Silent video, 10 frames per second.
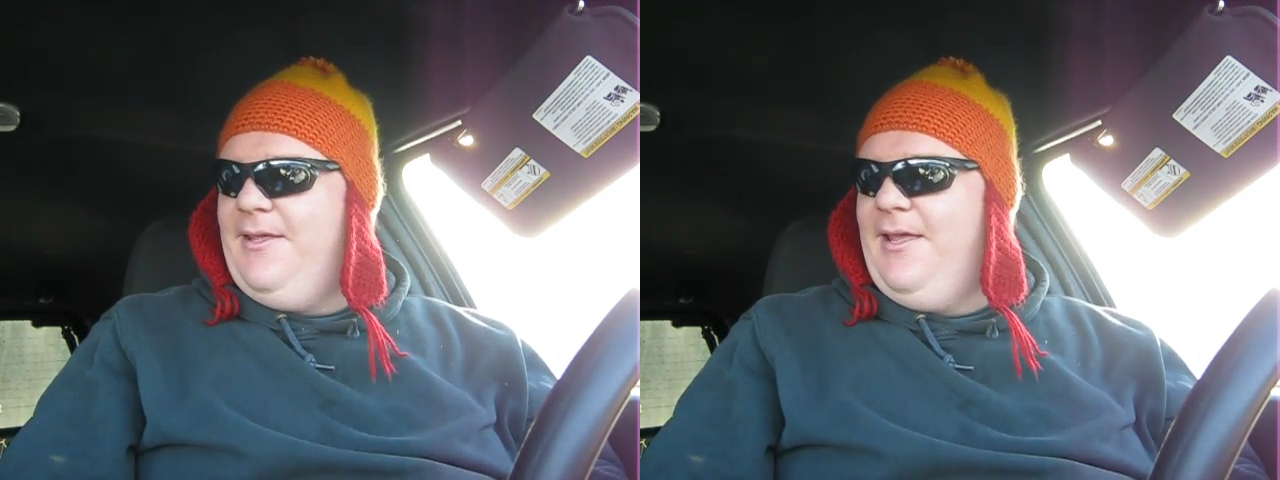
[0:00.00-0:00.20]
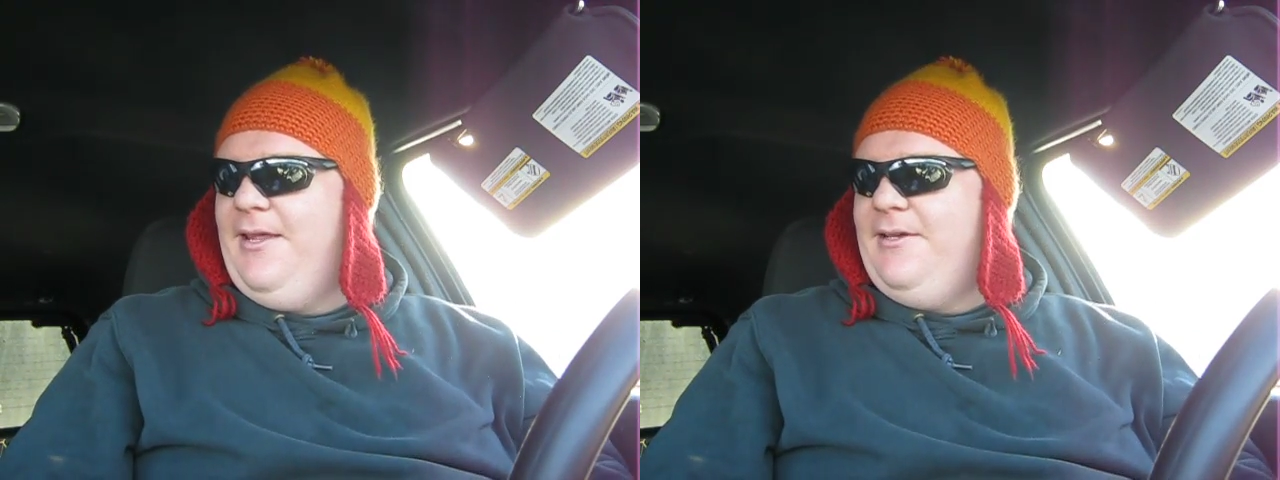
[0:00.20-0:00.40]

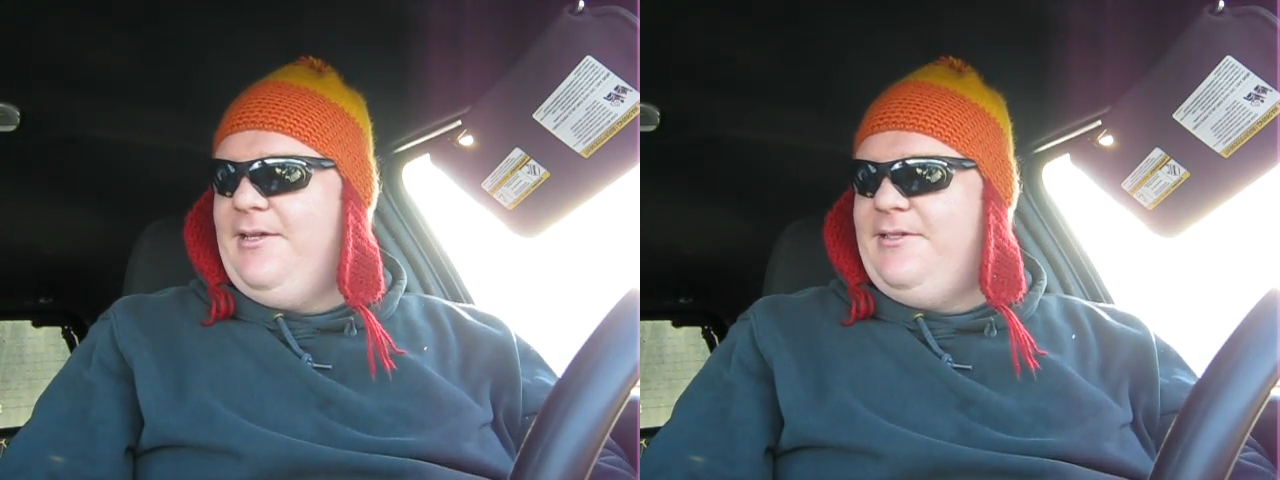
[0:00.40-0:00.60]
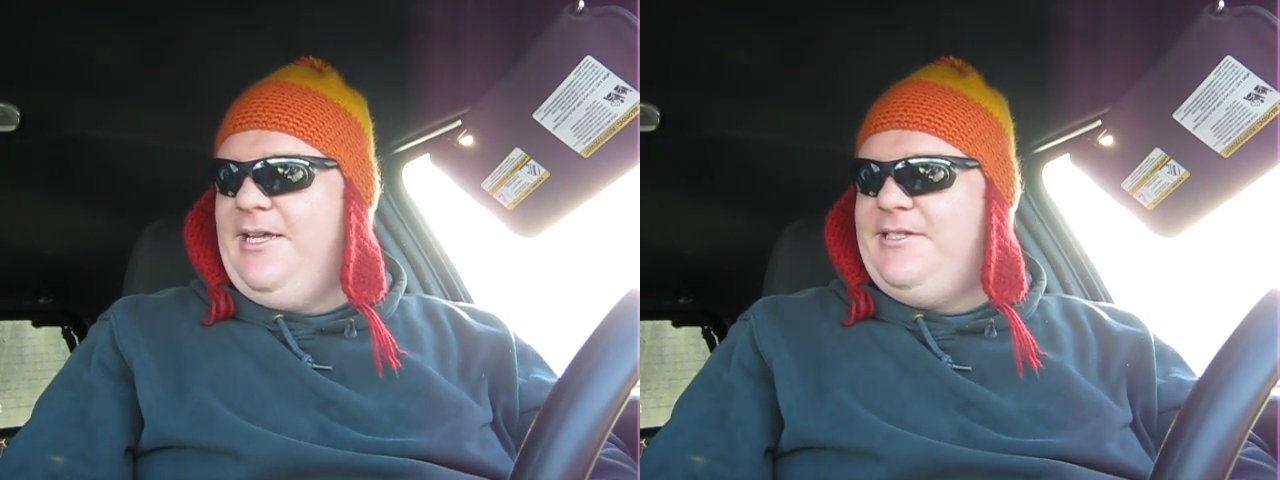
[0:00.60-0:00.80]
and
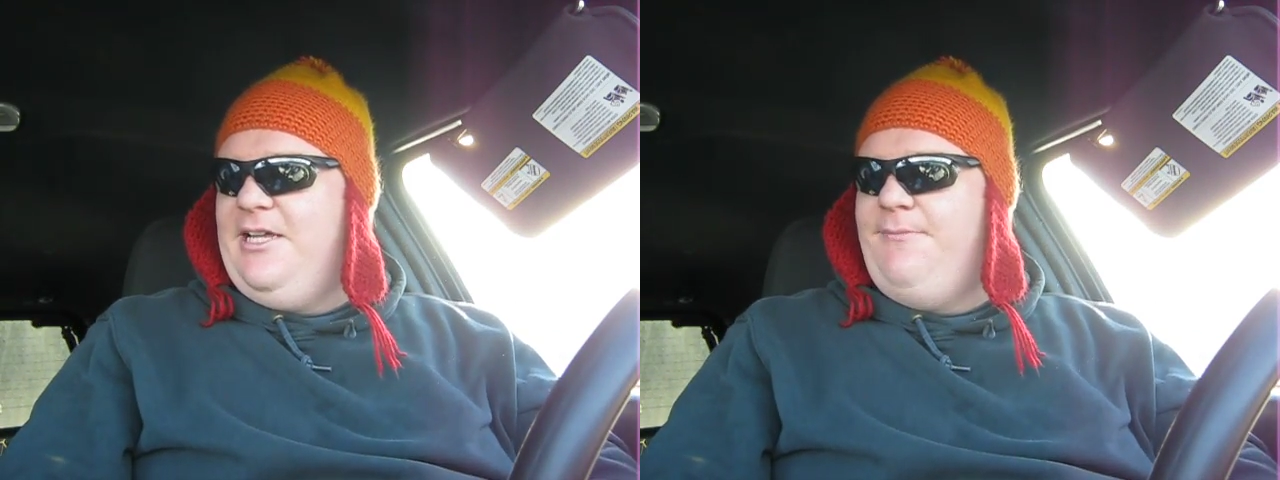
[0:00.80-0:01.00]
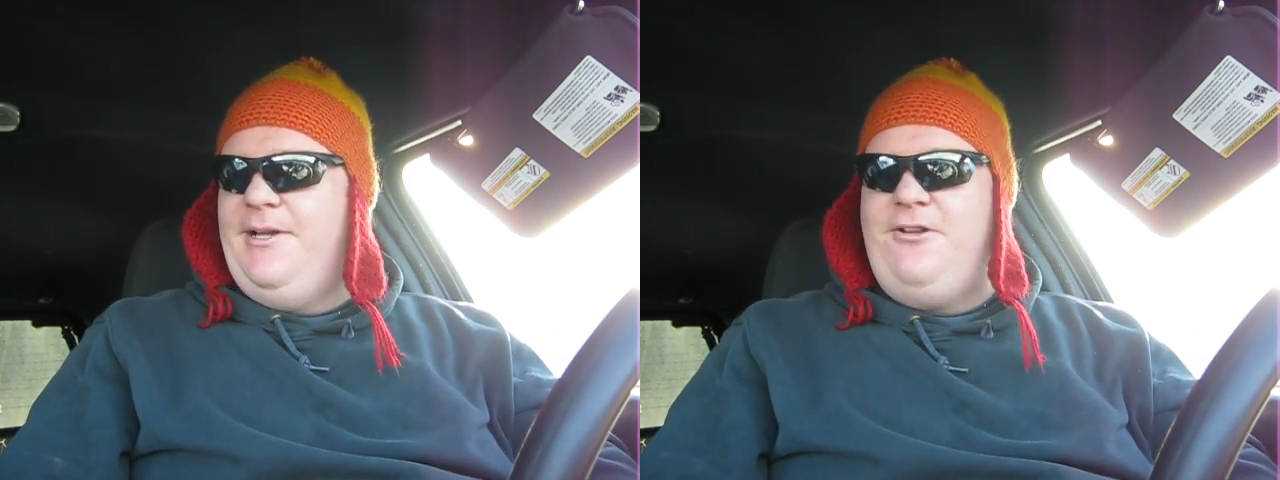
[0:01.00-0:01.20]
test
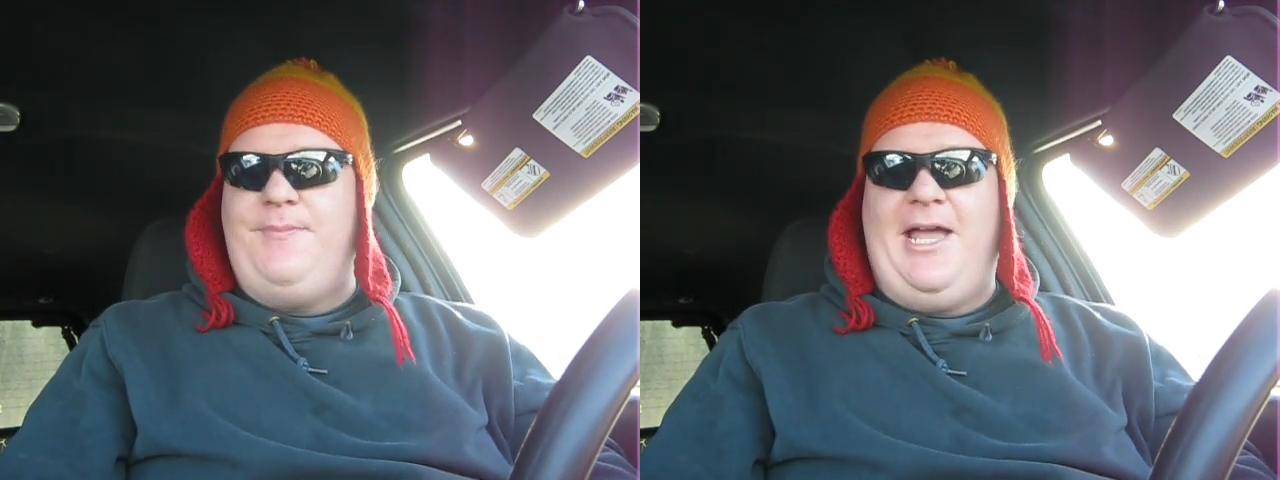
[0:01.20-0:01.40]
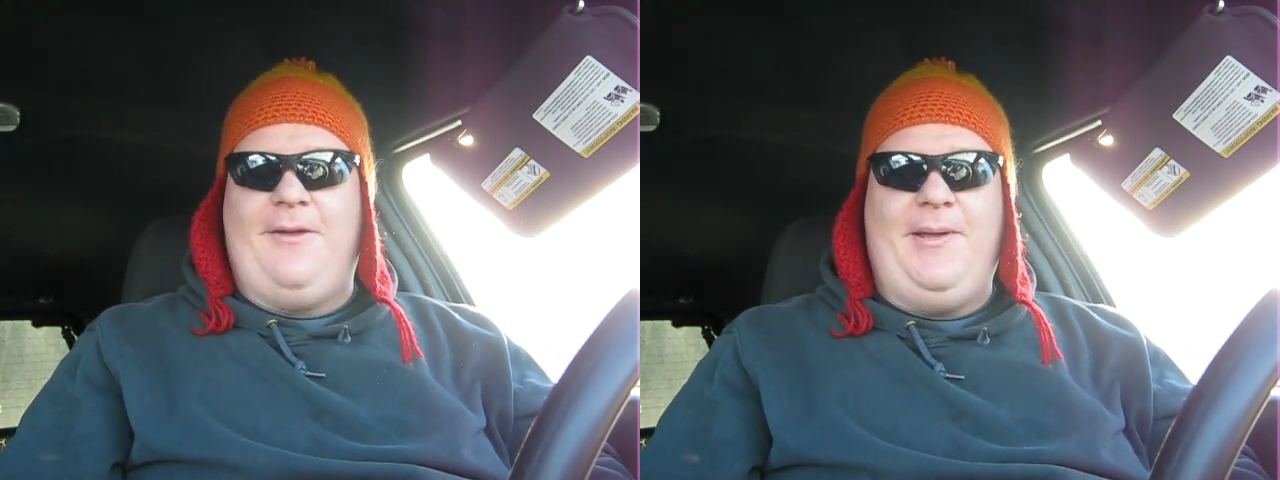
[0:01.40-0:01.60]
out my new
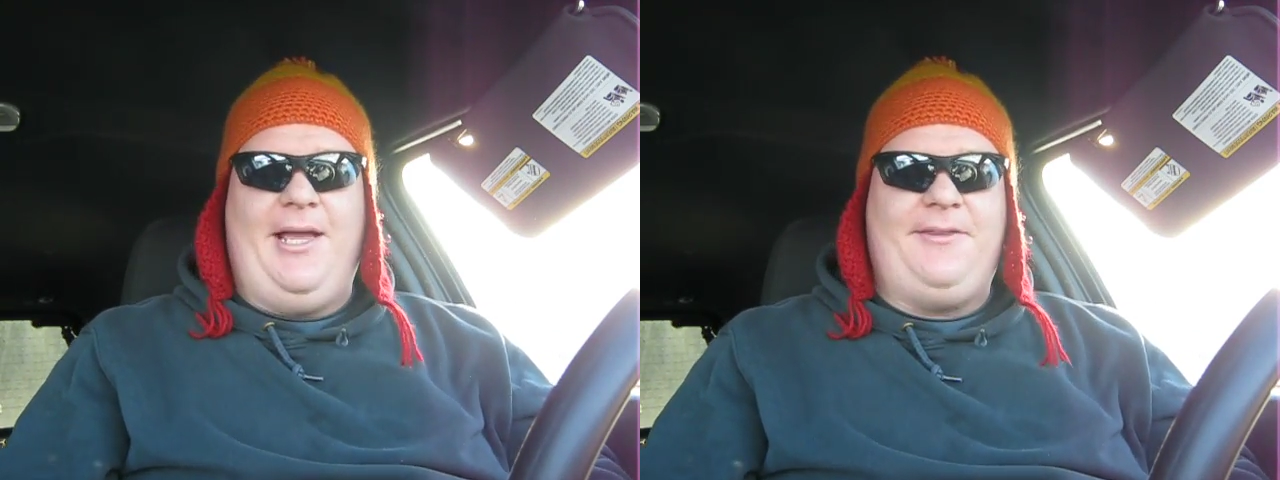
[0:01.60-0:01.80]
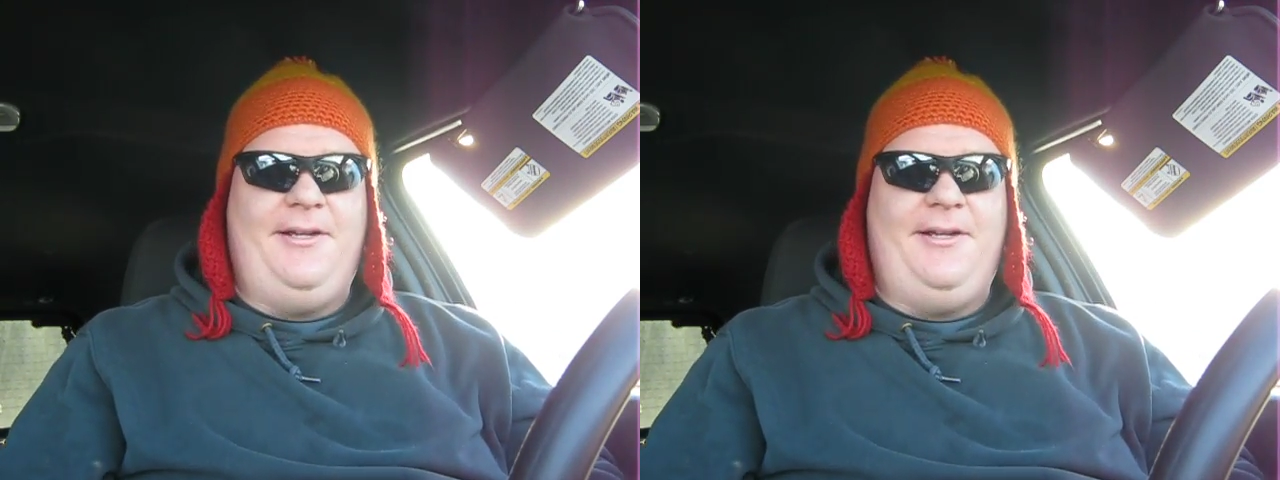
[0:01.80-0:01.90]
backpack